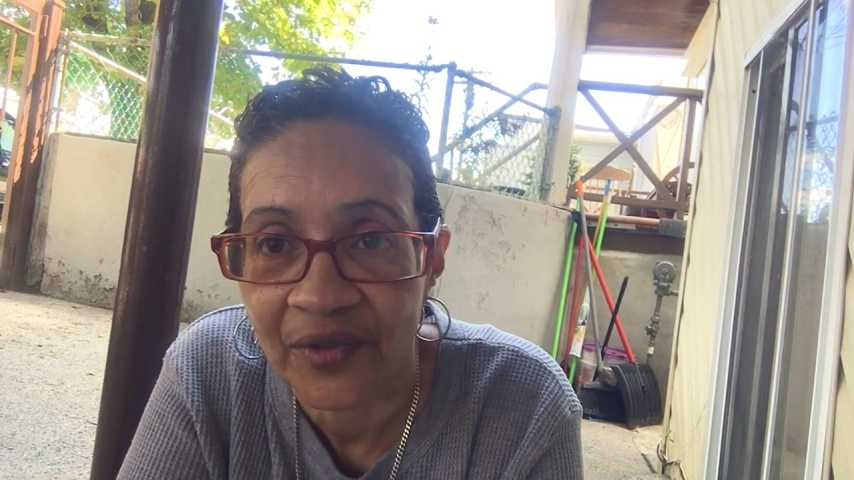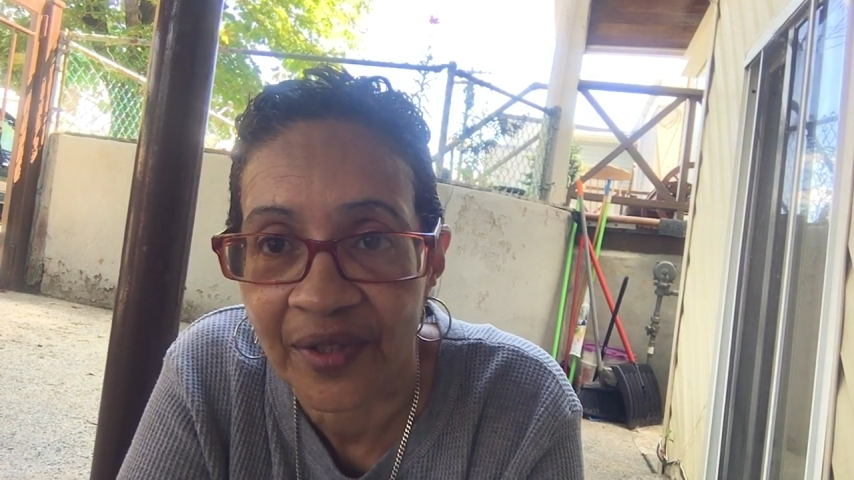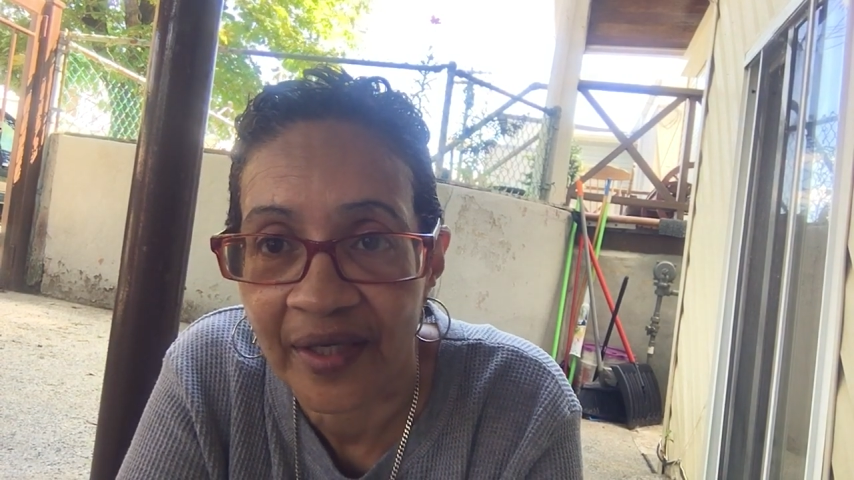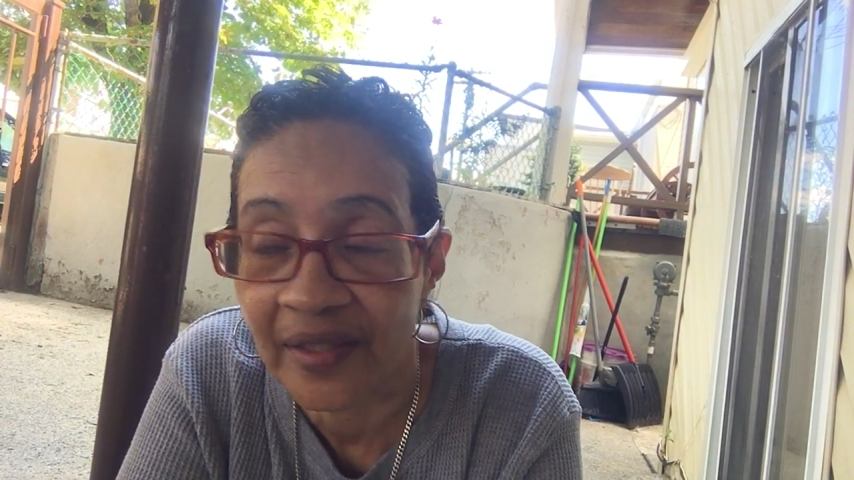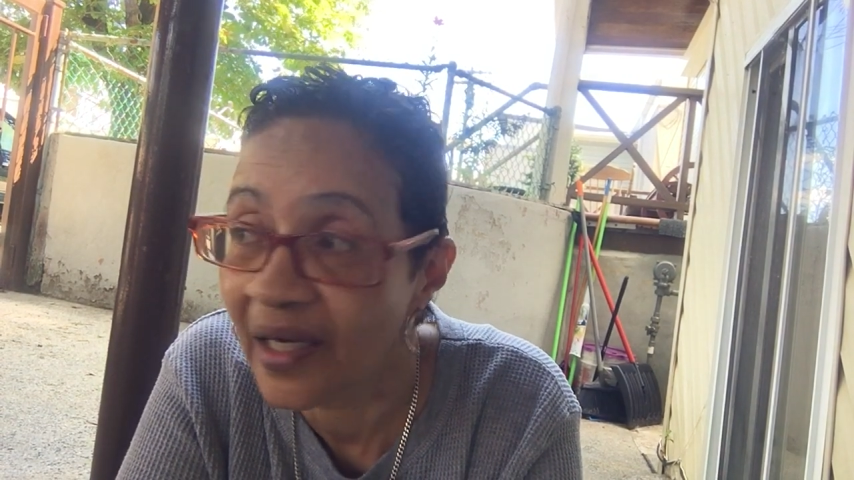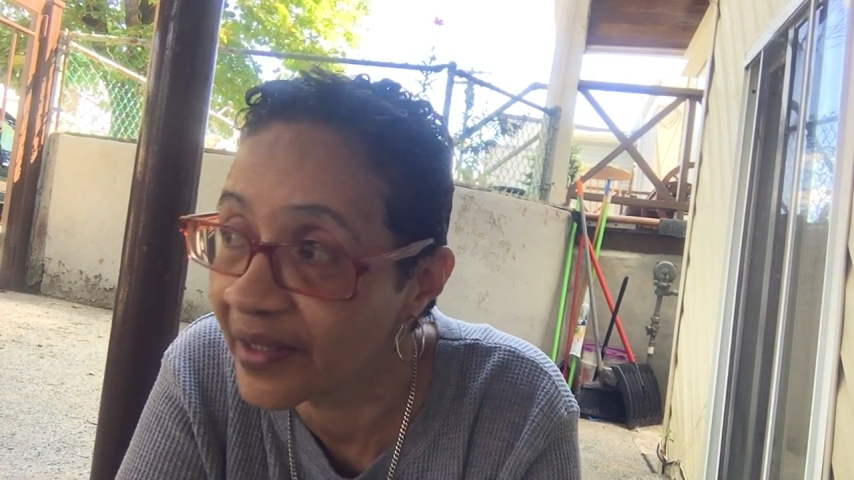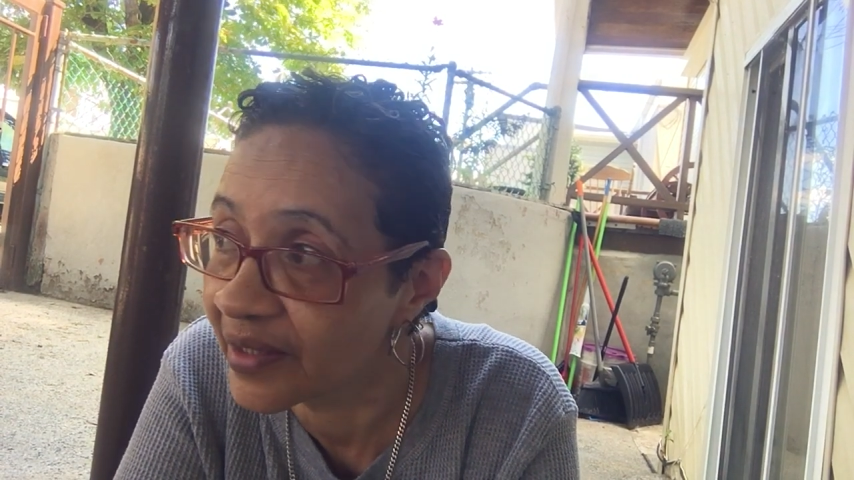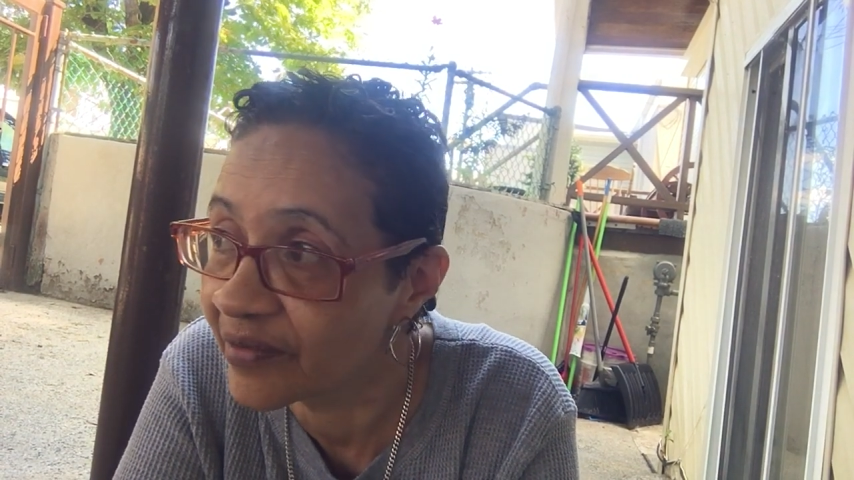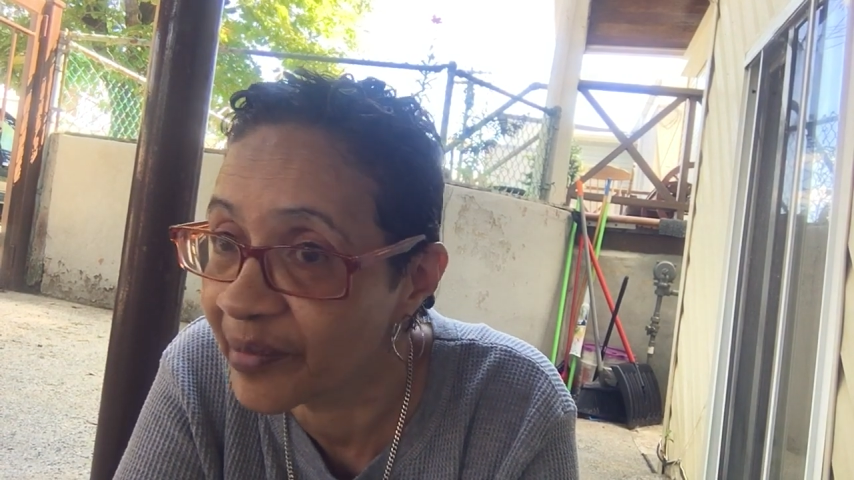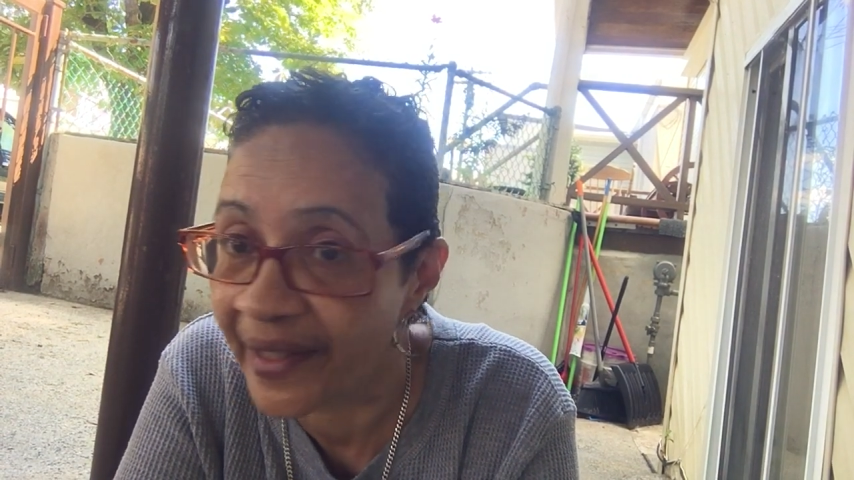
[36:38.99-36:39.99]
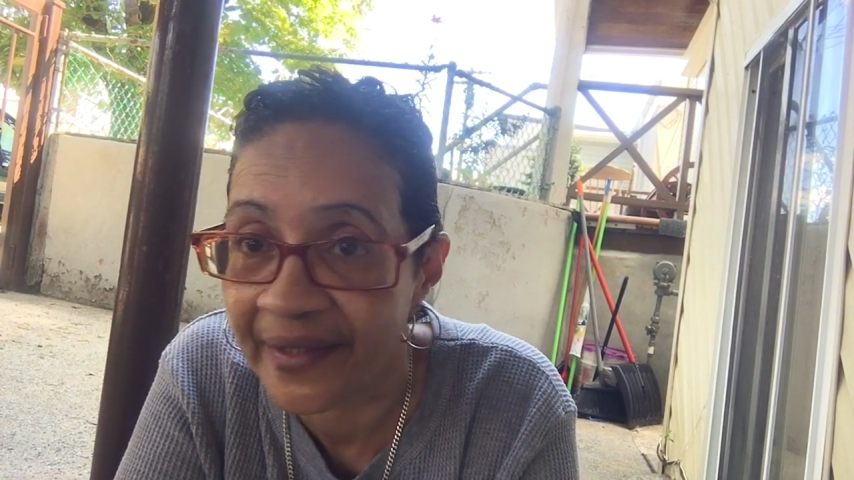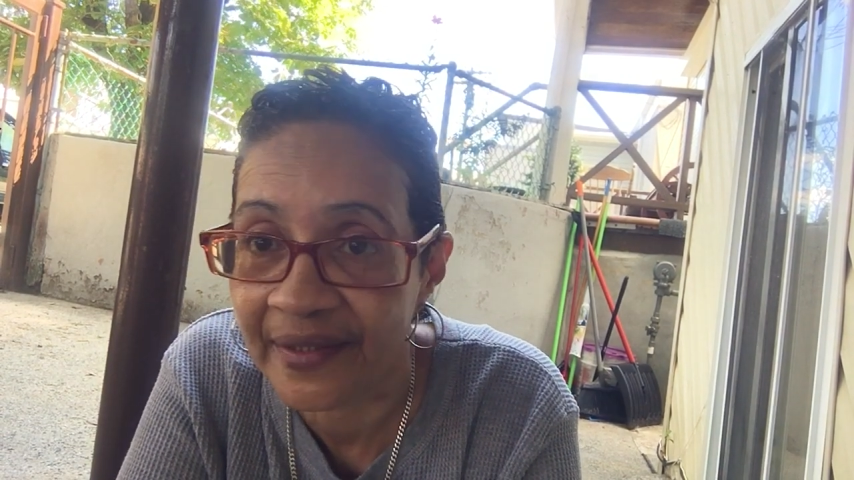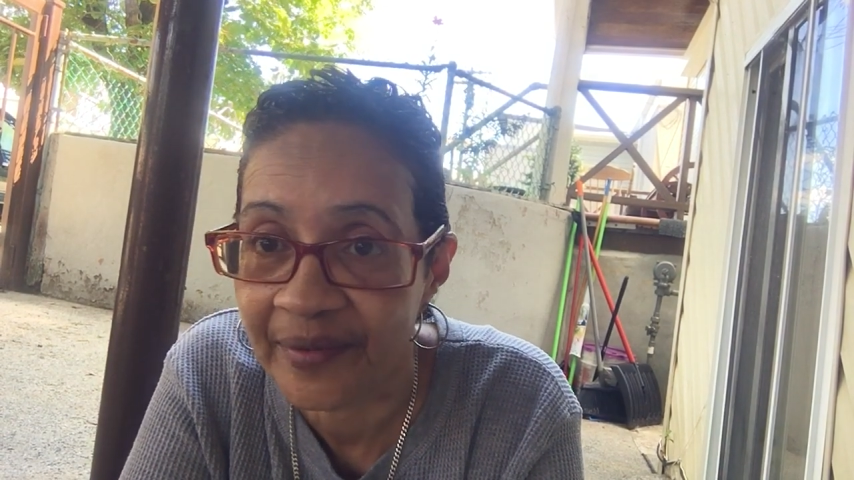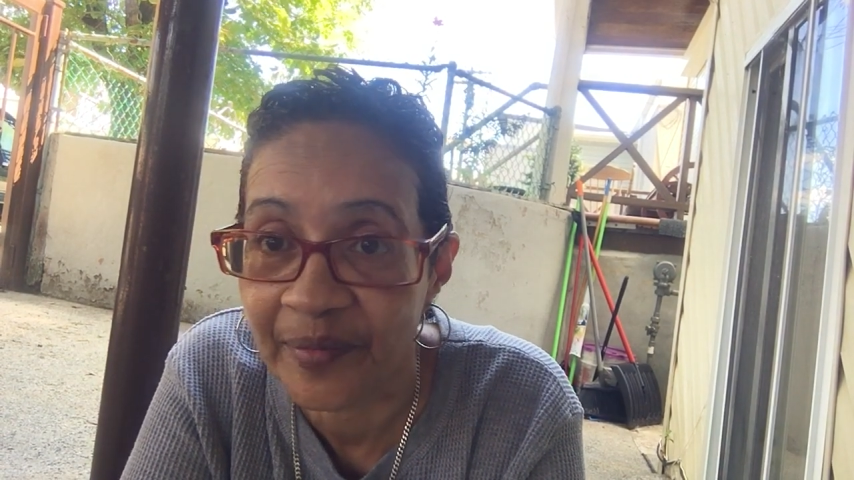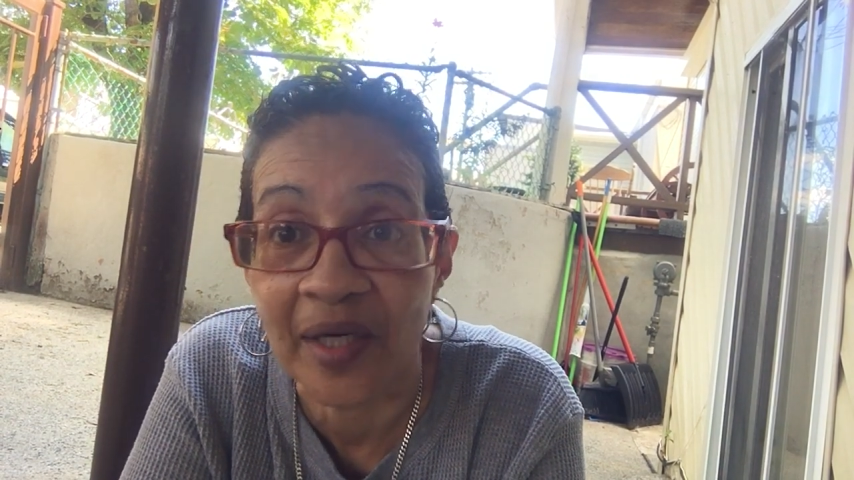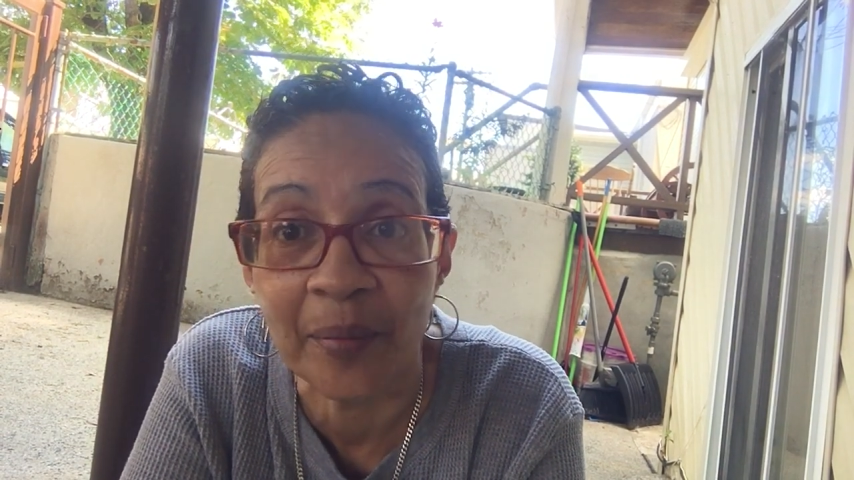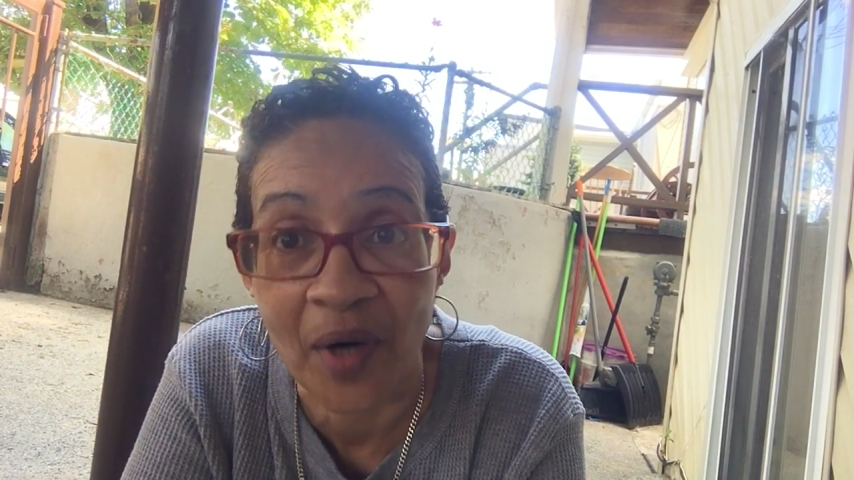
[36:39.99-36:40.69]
Okay, I'll give it back. But I